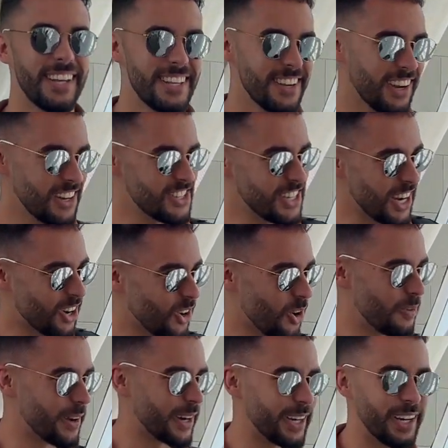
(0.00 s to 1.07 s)
You can check
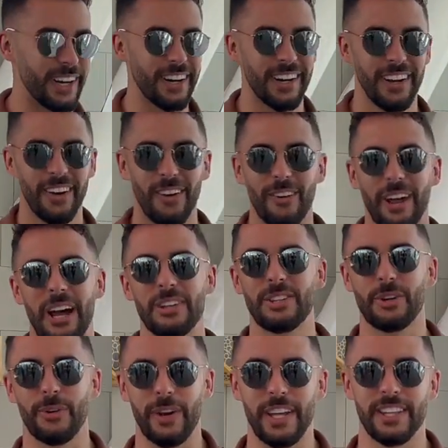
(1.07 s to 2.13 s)
over here on how to
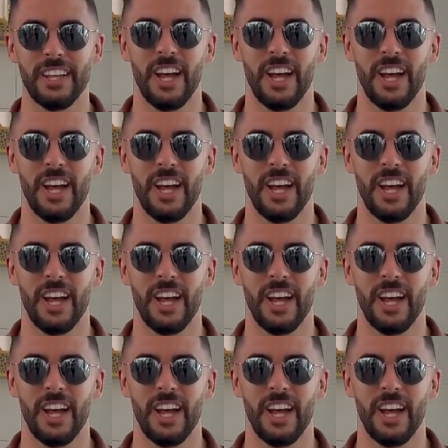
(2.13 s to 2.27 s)
create